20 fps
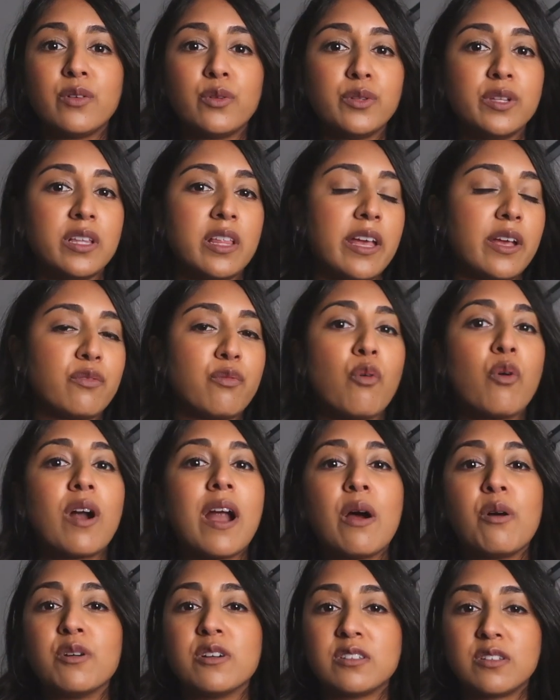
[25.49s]
only like 4
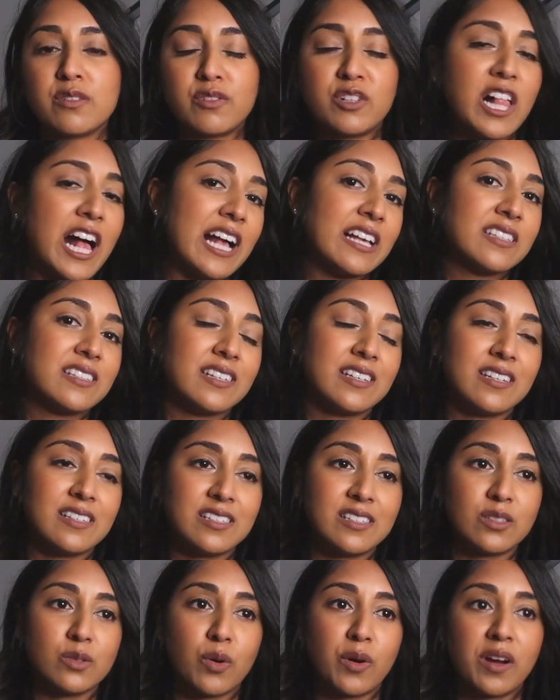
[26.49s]
hours of
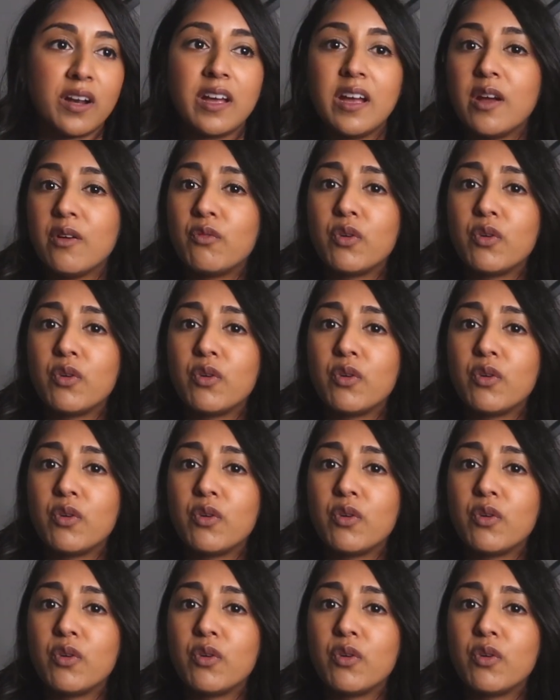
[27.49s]
classes or